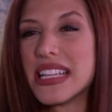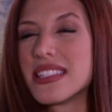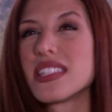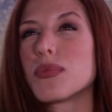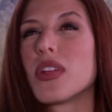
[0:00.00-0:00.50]

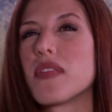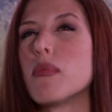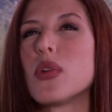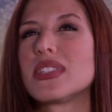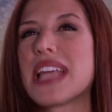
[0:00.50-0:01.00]
Is this one of
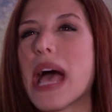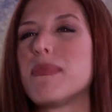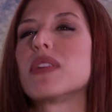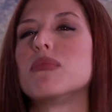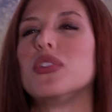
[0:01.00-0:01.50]
the most
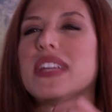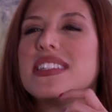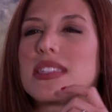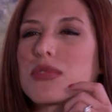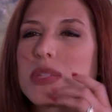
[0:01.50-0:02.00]
epic
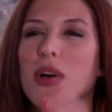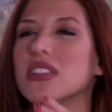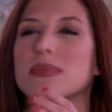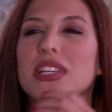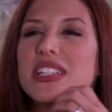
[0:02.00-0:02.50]
movies
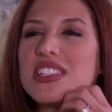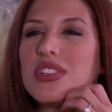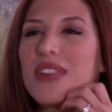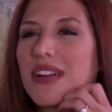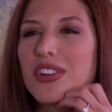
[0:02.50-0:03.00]

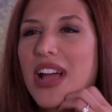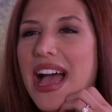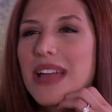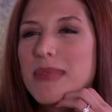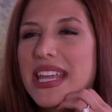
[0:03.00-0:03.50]
responsibilities you've ever
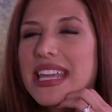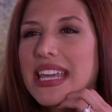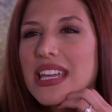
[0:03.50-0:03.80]
had making